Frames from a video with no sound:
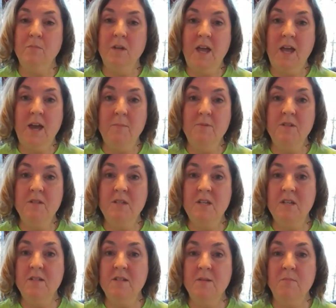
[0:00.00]

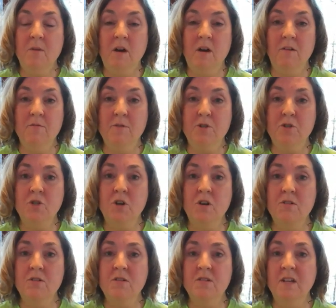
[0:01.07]
absenteeism off the
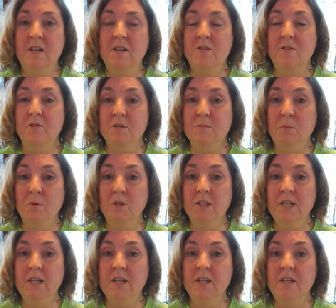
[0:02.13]
charts. There's
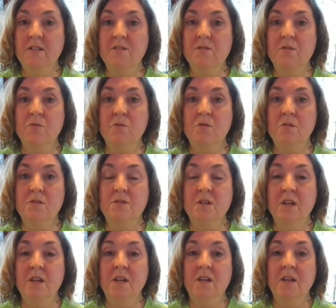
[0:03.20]
bullying in schools.
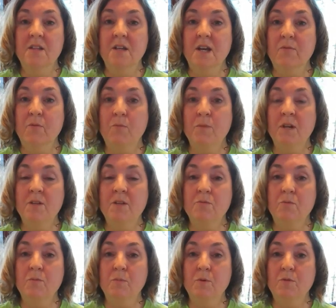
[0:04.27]
The government has
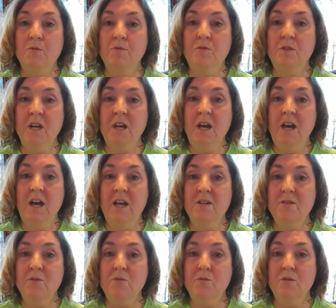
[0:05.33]
removed high
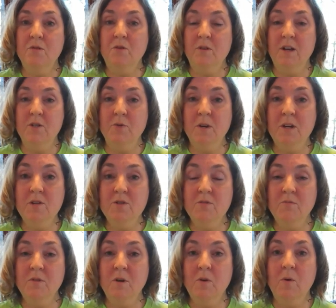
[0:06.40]
school graduation
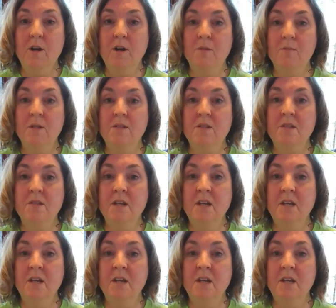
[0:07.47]
requirements.